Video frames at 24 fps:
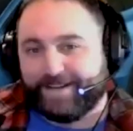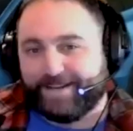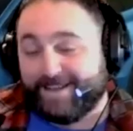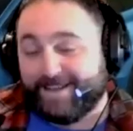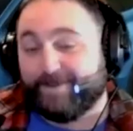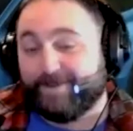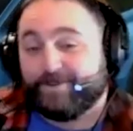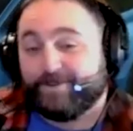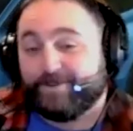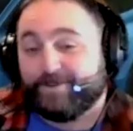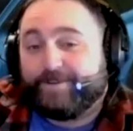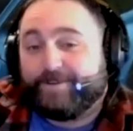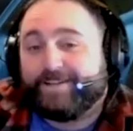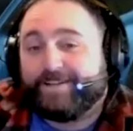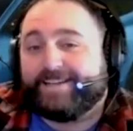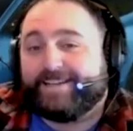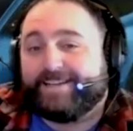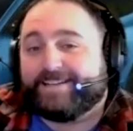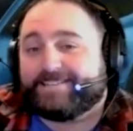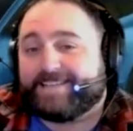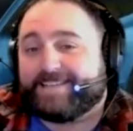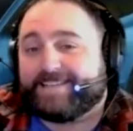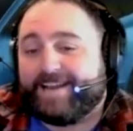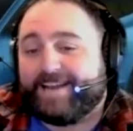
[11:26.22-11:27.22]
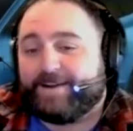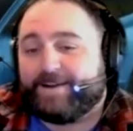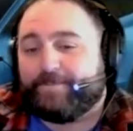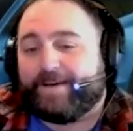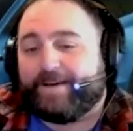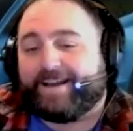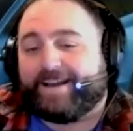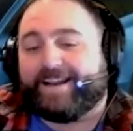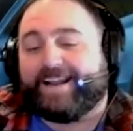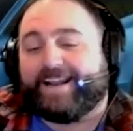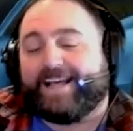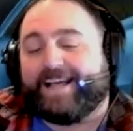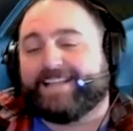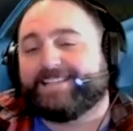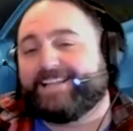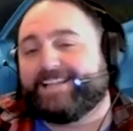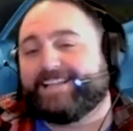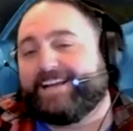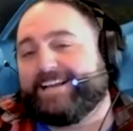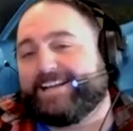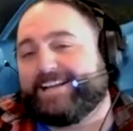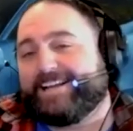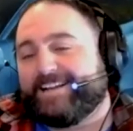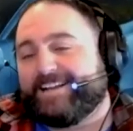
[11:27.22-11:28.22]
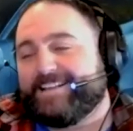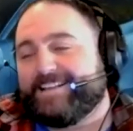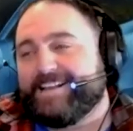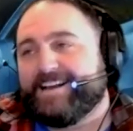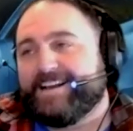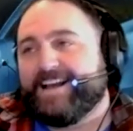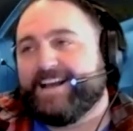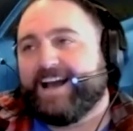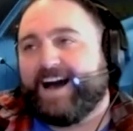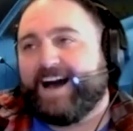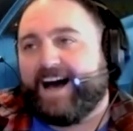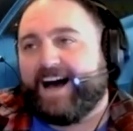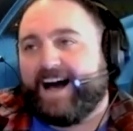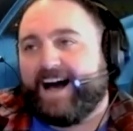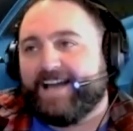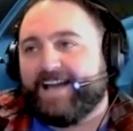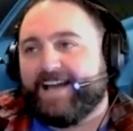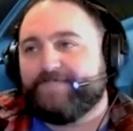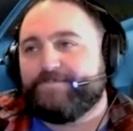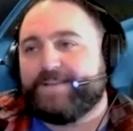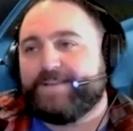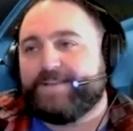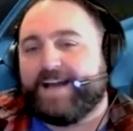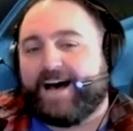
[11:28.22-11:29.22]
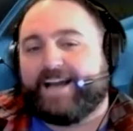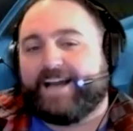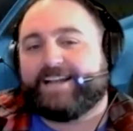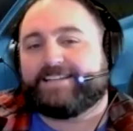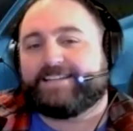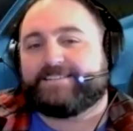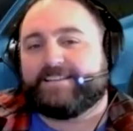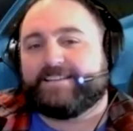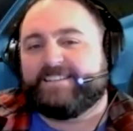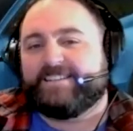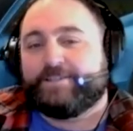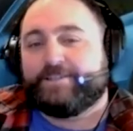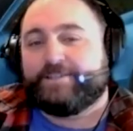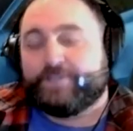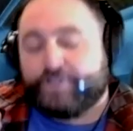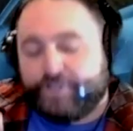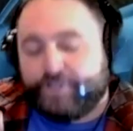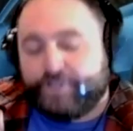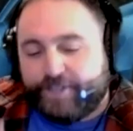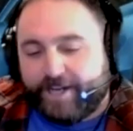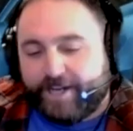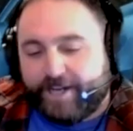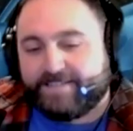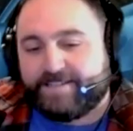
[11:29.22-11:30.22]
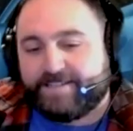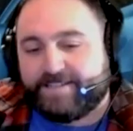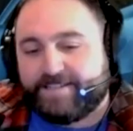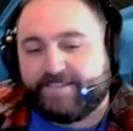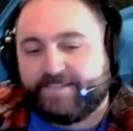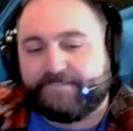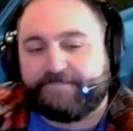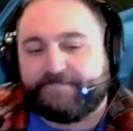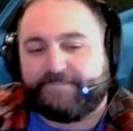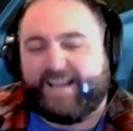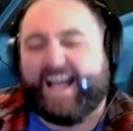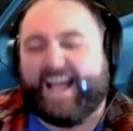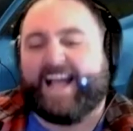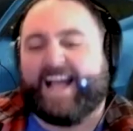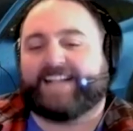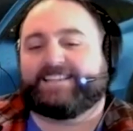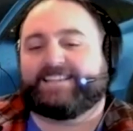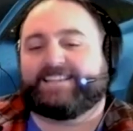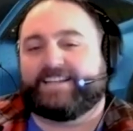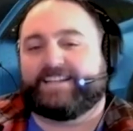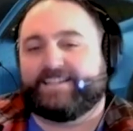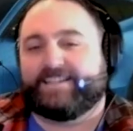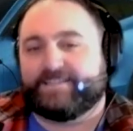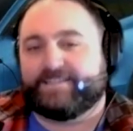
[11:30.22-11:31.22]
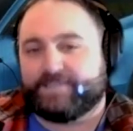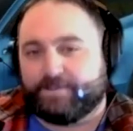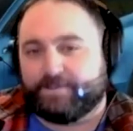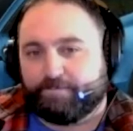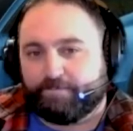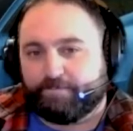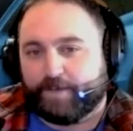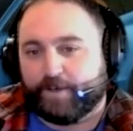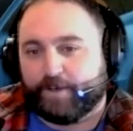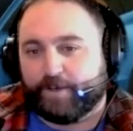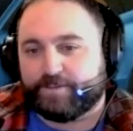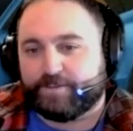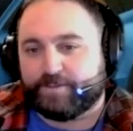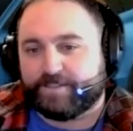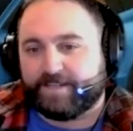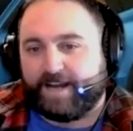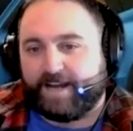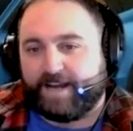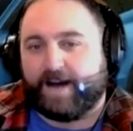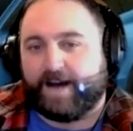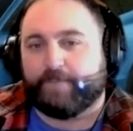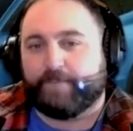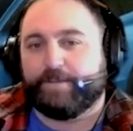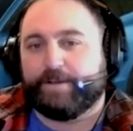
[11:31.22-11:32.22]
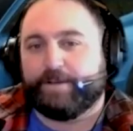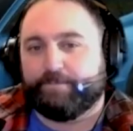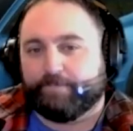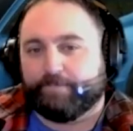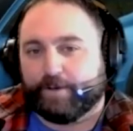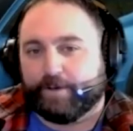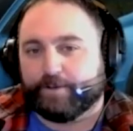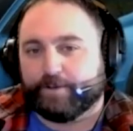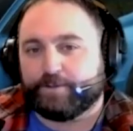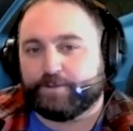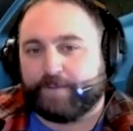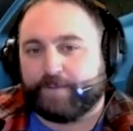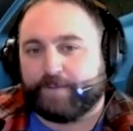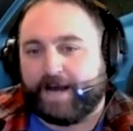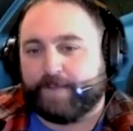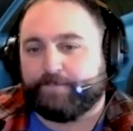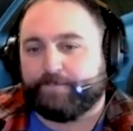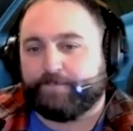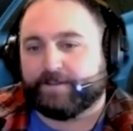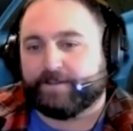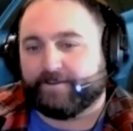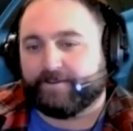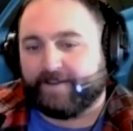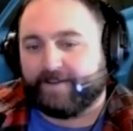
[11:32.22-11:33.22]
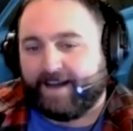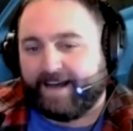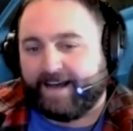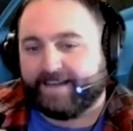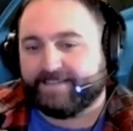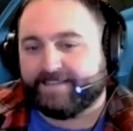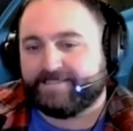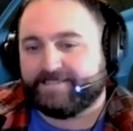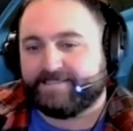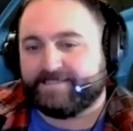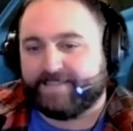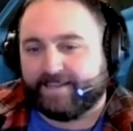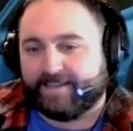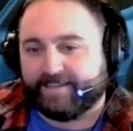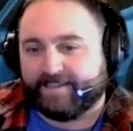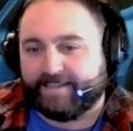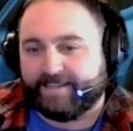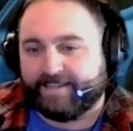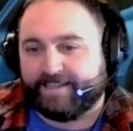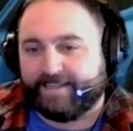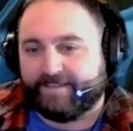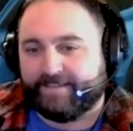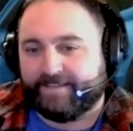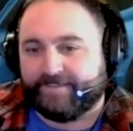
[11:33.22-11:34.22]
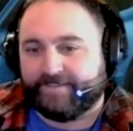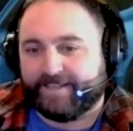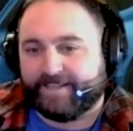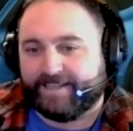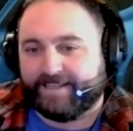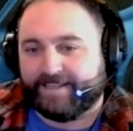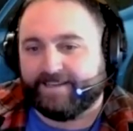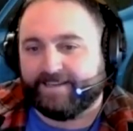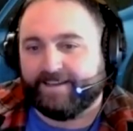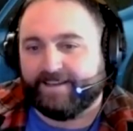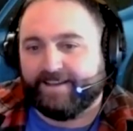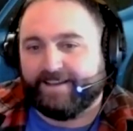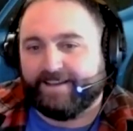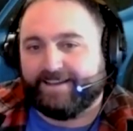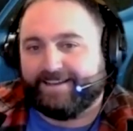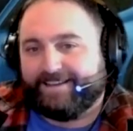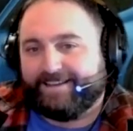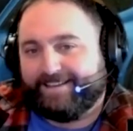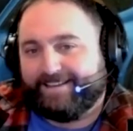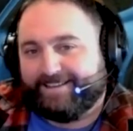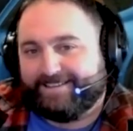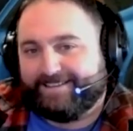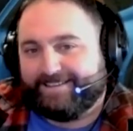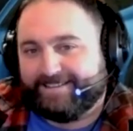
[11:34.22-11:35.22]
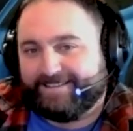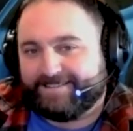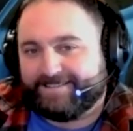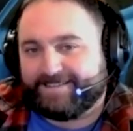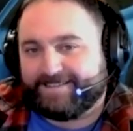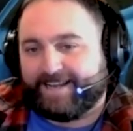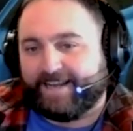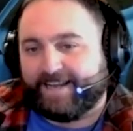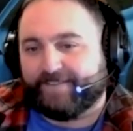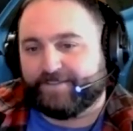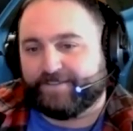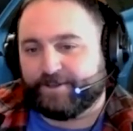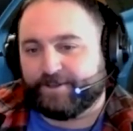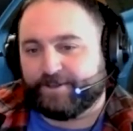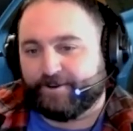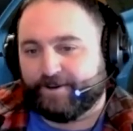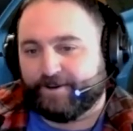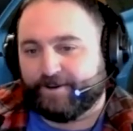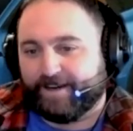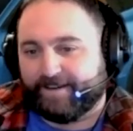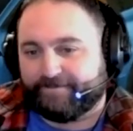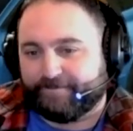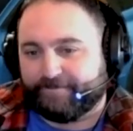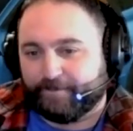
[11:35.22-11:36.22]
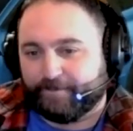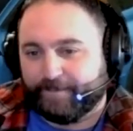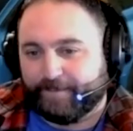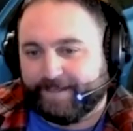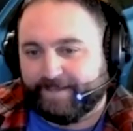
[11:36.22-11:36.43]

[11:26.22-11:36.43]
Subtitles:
I was really excited about it. And like, I'm not just the fact that it is the most common, most popular, hottest selling EV is kind of a turnoff for me.